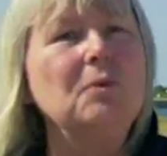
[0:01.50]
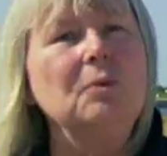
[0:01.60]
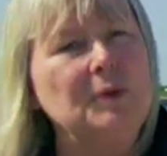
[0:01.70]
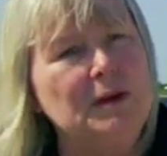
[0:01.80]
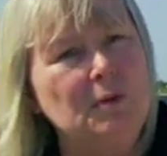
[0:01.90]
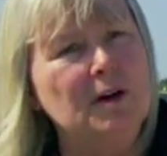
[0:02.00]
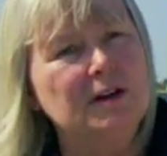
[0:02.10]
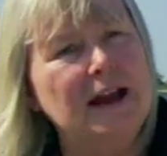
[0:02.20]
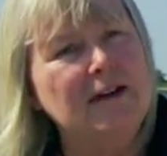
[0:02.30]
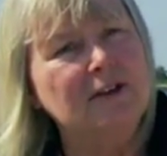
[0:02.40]
We wanted
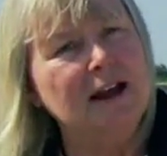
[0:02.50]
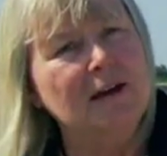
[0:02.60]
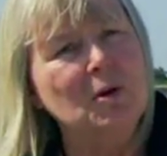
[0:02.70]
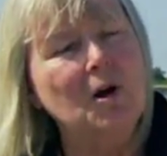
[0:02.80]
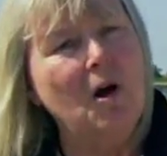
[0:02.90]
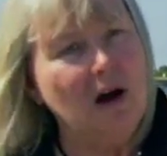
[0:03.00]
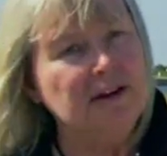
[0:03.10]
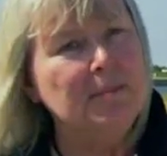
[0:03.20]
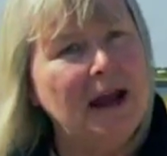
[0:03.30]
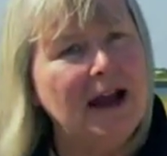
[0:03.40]
to have a camera on
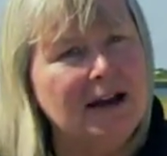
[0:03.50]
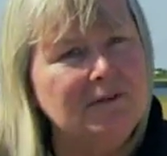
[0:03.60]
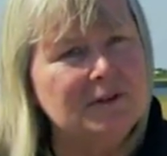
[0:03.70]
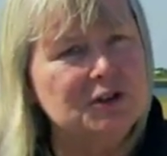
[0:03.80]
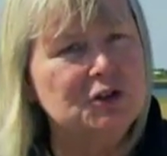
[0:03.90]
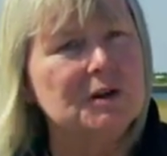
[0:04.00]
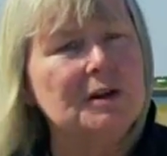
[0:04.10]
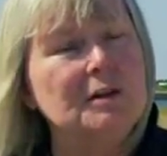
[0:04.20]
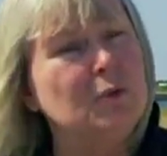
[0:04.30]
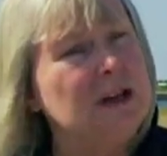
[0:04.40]
the pad for sure,
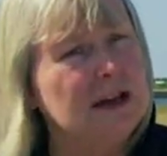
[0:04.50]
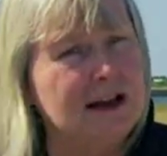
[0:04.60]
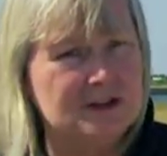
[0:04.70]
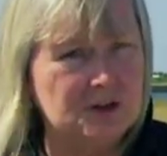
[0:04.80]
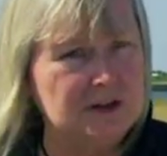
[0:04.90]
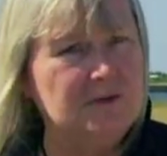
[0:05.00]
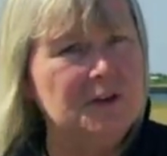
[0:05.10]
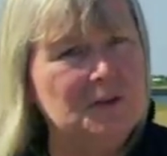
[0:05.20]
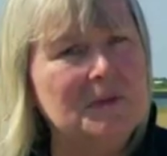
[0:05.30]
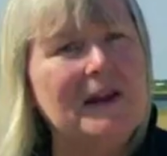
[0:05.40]
and we'd actually
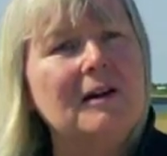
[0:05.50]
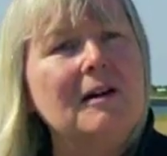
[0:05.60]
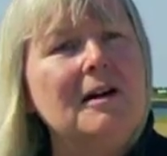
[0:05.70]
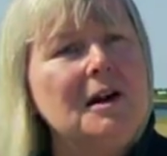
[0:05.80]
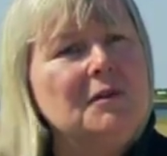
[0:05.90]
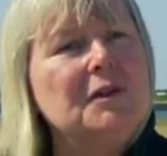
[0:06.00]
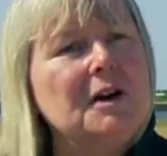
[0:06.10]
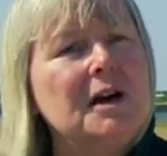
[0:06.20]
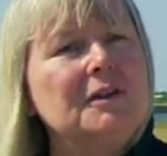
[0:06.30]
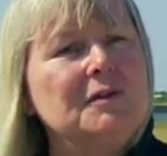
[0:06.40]
filmed there for
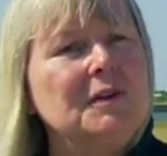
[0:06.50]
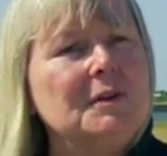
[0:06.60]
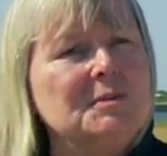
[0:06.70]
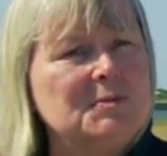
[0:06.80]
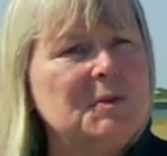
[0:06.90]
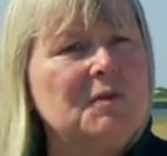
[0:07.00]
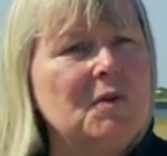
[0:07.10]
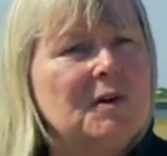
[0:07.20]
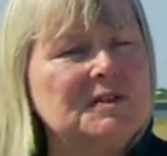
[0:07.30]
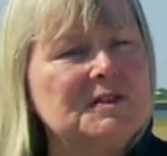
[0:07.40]
other films
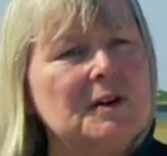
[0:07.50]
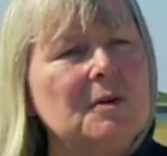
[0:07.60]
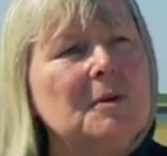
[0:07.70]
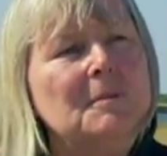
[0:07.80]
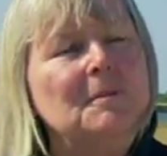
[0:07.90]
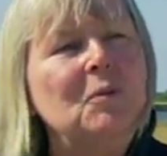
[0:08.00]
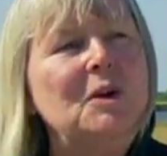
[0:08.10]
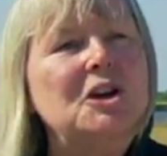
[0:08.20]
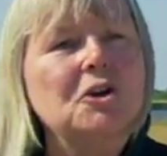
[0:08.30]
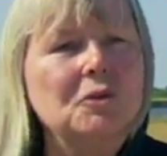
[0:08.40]
before, so we
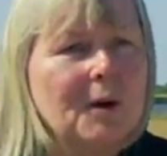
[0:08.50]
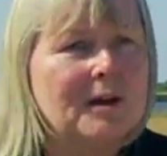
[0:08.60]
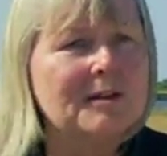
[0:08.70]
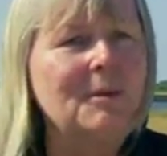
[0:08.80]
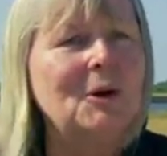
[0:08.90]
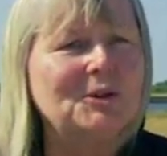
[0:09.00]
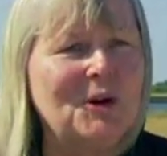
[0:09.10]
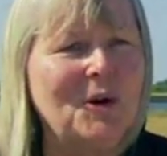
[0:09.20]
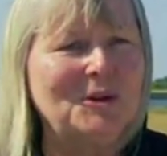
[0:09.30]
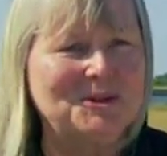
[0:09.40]
knew where the bolt
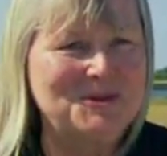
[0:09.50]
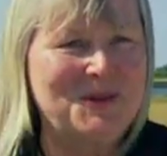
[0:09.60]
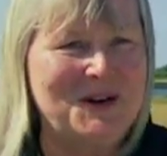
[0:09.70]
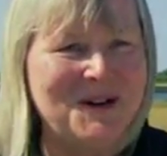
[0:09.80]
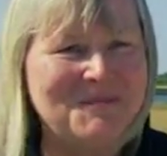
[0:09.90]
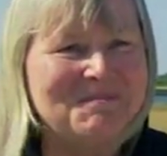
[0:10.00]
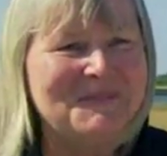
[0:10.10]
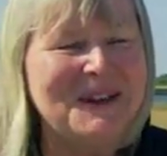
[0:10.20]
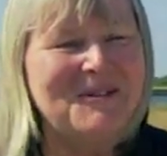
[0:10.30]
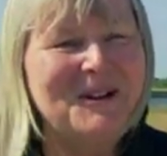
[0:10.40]
holes were,
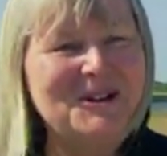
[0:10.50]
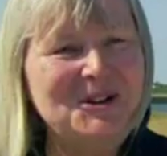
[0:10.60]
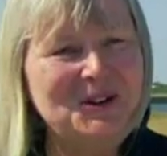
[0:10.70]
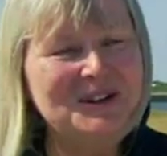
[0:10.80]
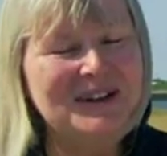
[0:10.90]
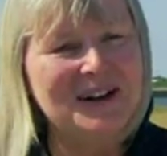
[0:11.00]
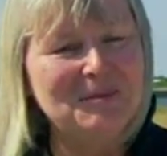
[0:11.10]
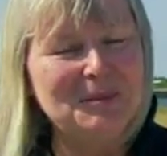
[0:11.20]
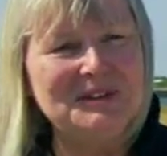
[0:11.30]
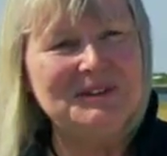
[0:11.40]
where you could
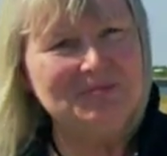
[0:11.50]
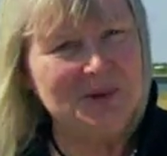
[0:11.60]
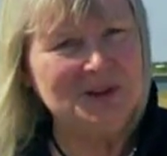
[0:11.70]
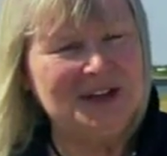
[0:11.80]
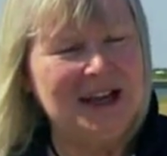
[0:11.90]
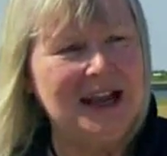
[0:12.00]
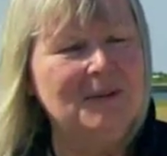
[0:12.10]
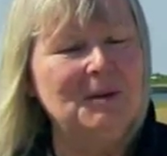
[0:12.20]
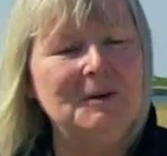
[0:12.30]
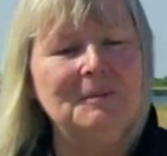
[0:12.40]
put the
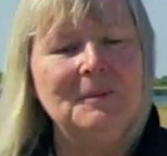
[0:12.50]
camera.